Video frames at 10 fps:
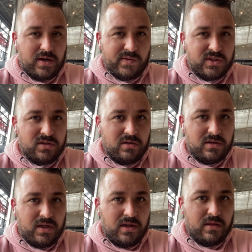I stood in
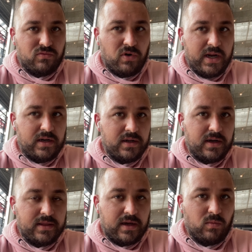the rain,
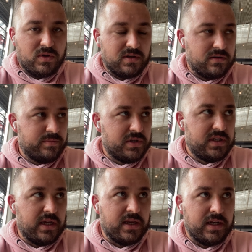and that wasn't
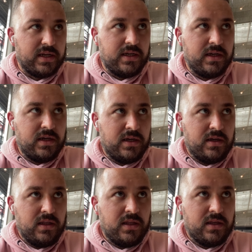
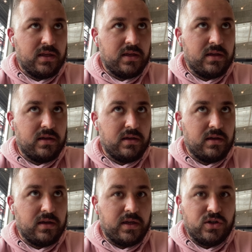
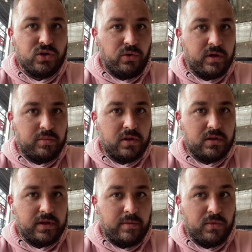particularly enjoyable.
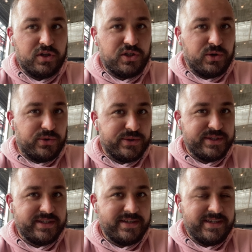My
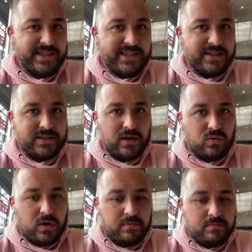shorts. So,
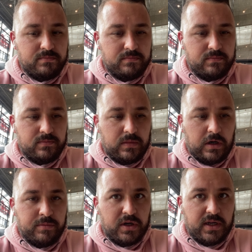I'm
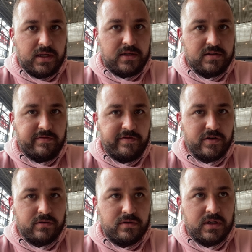going to eat some
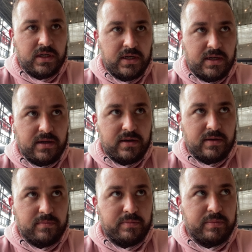food,
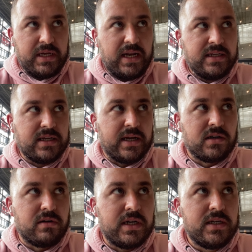be less
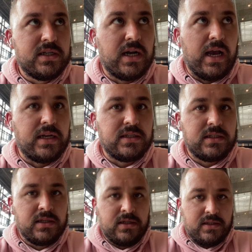angry, and
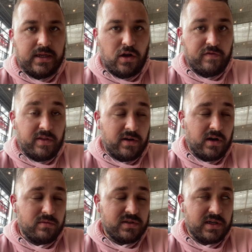hopefully the guy
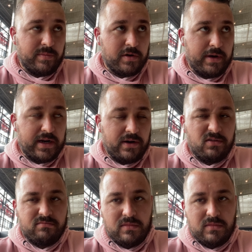will turn up in about an hour.